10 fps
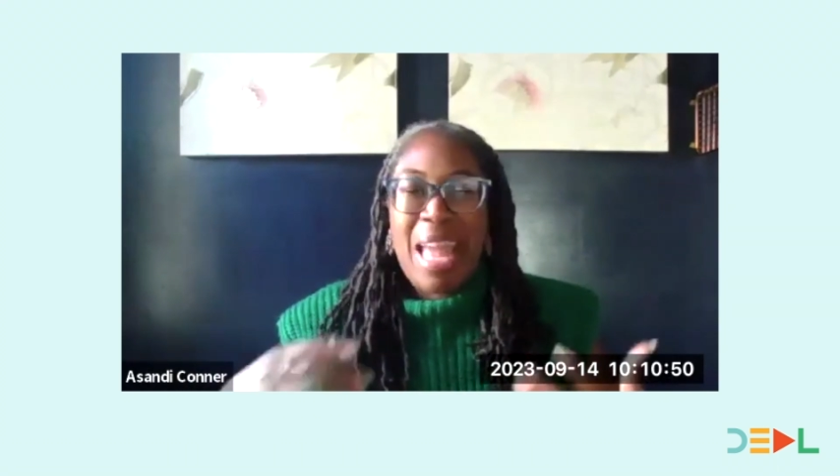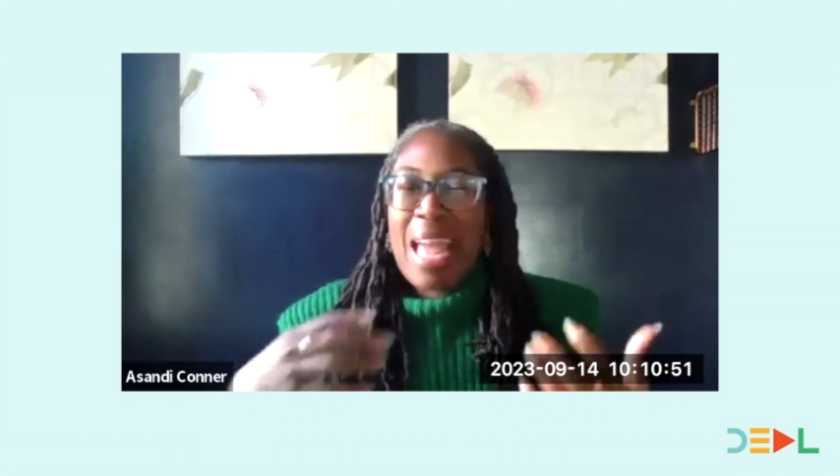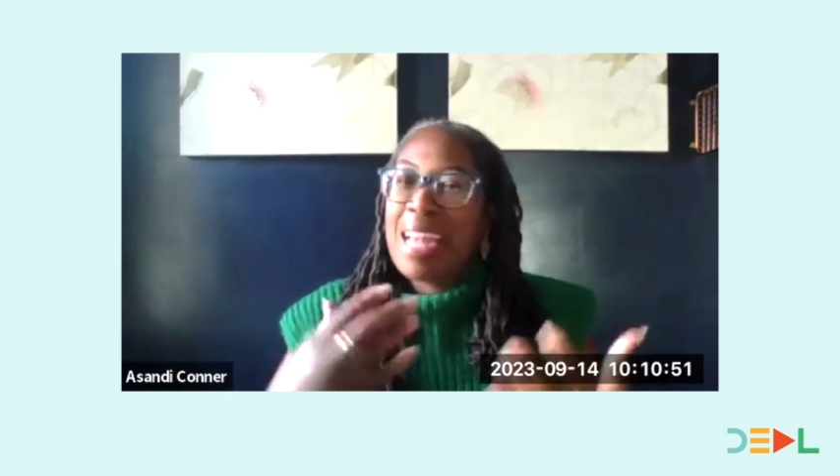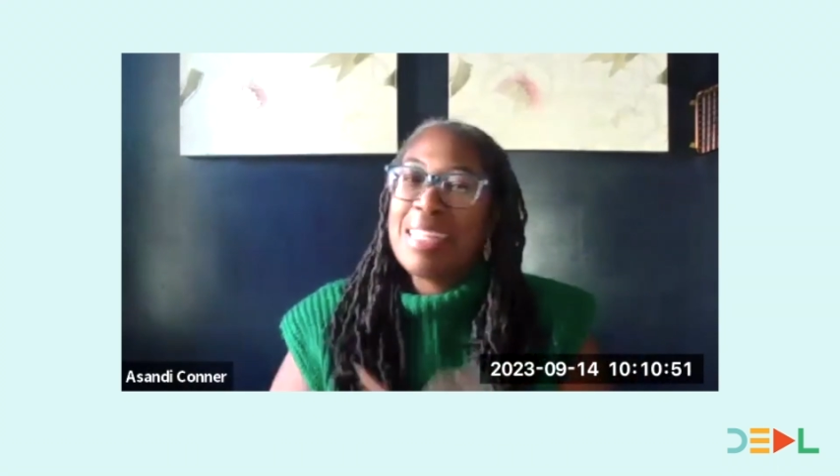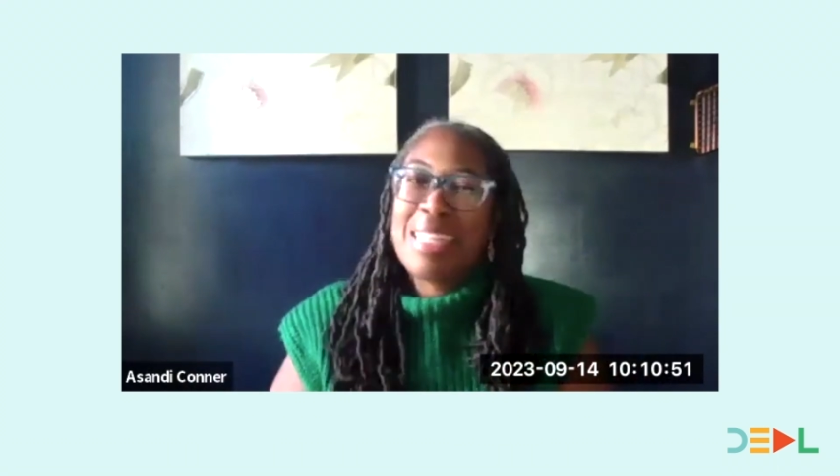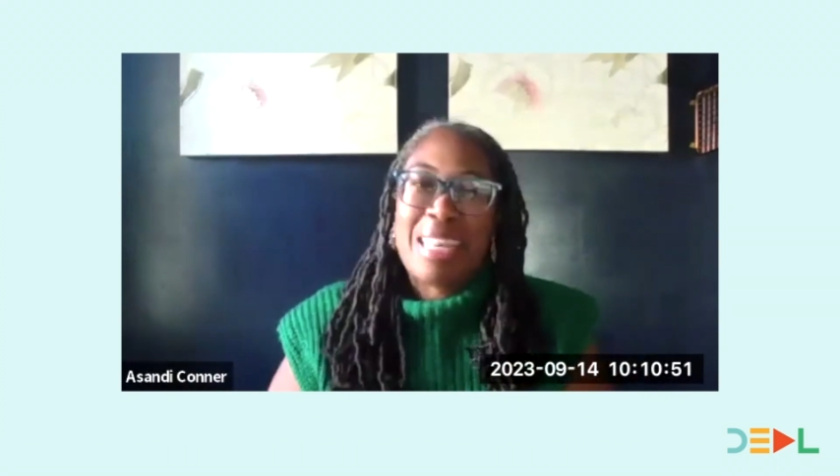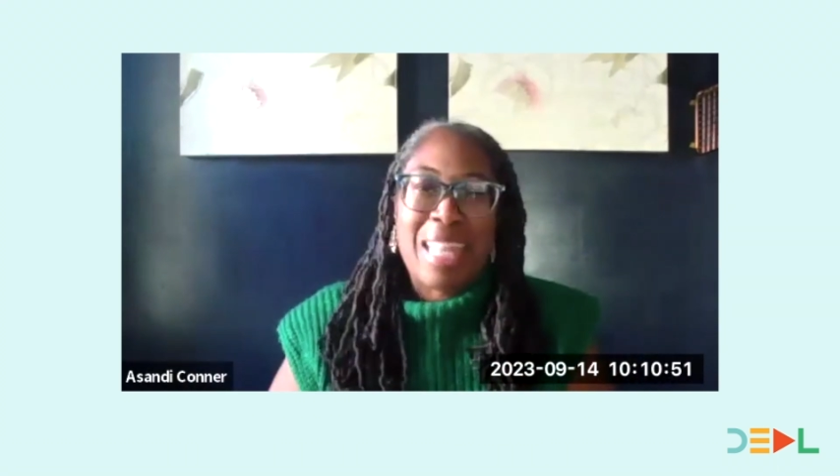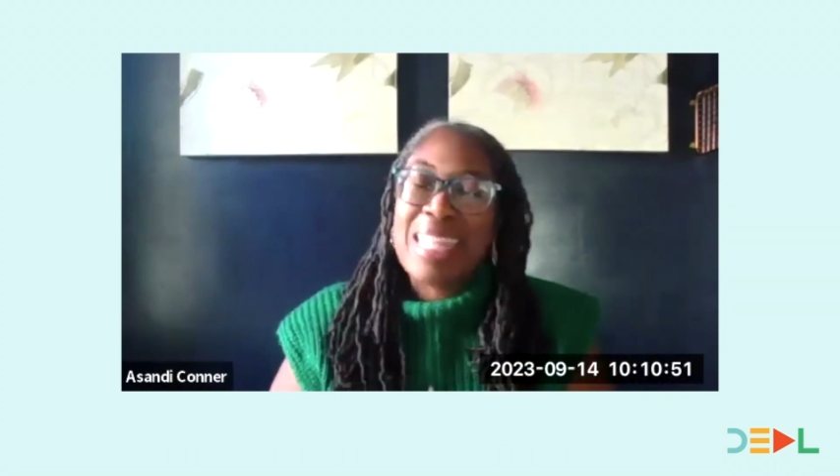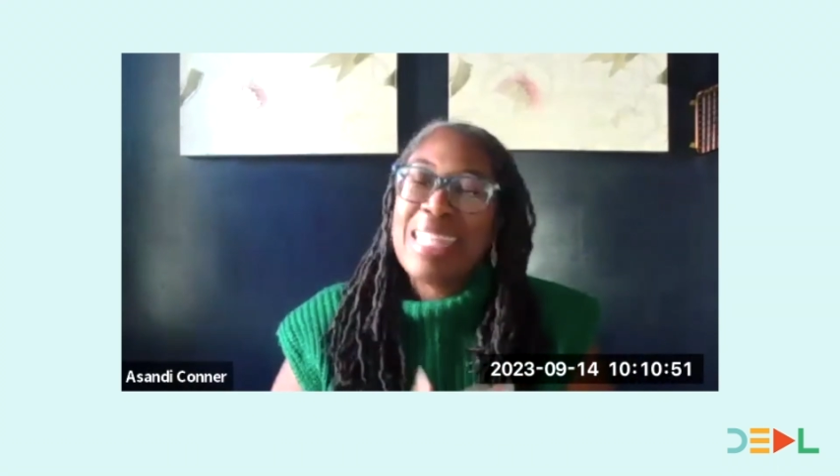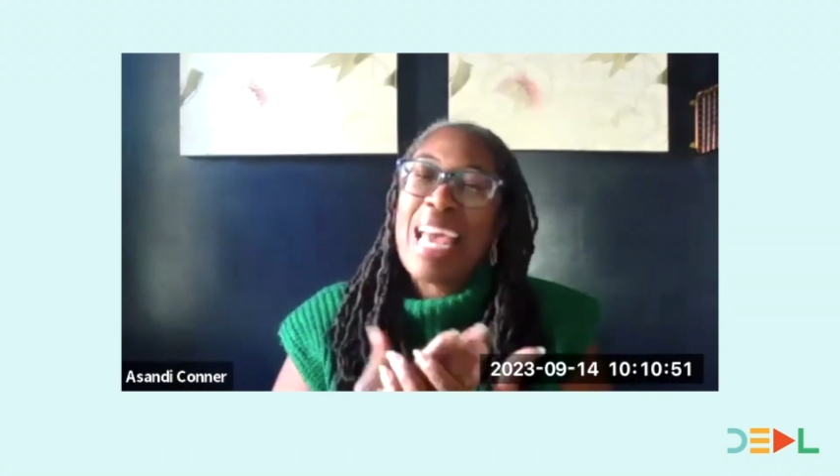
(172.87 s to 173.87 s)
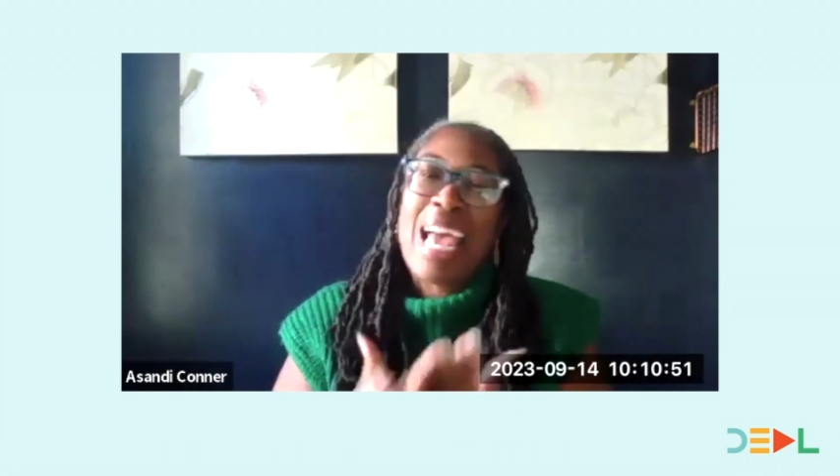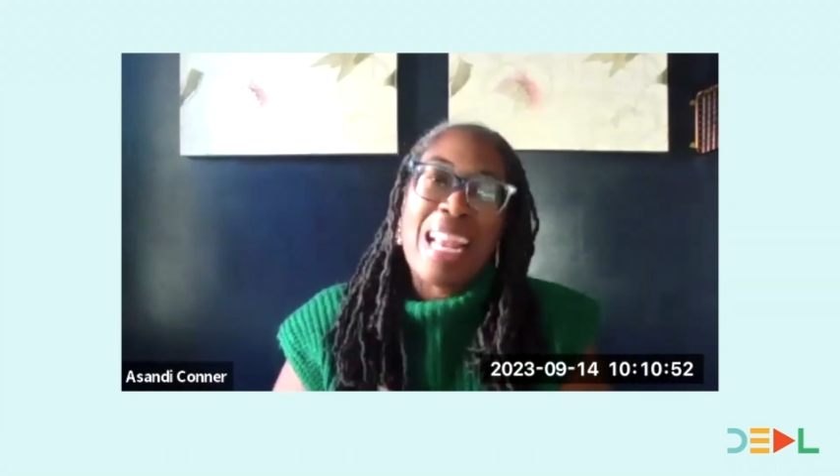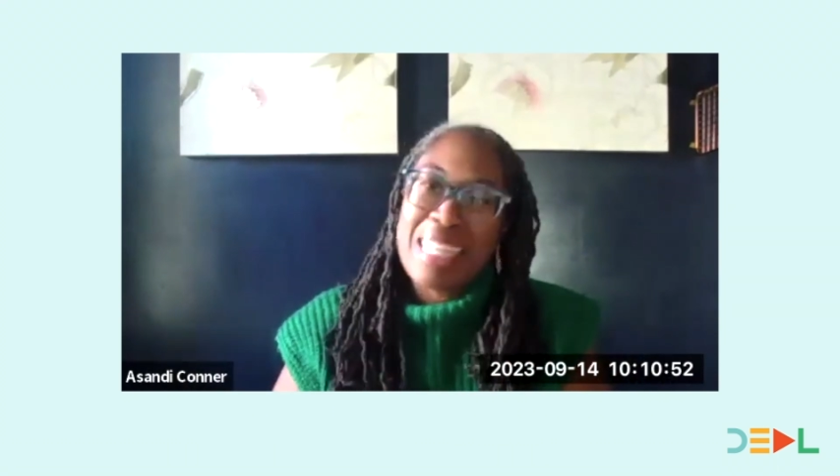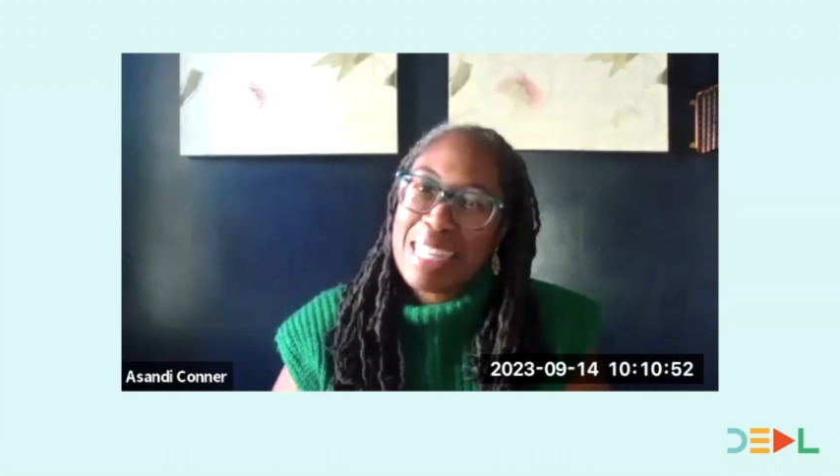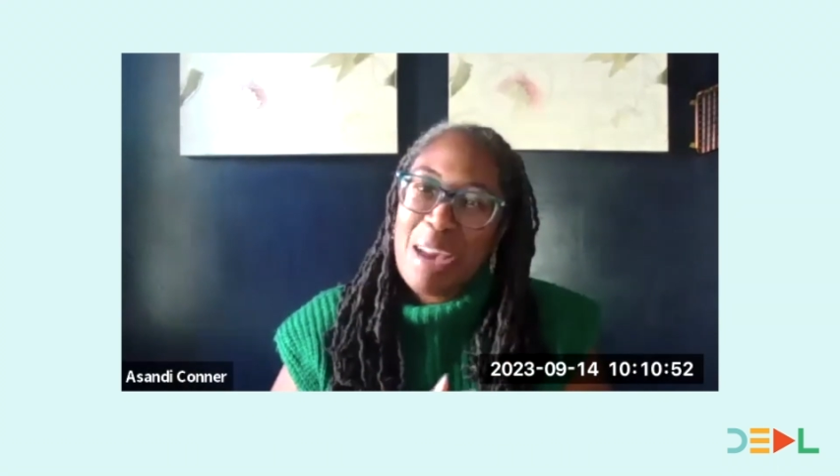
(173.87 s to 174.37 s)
have this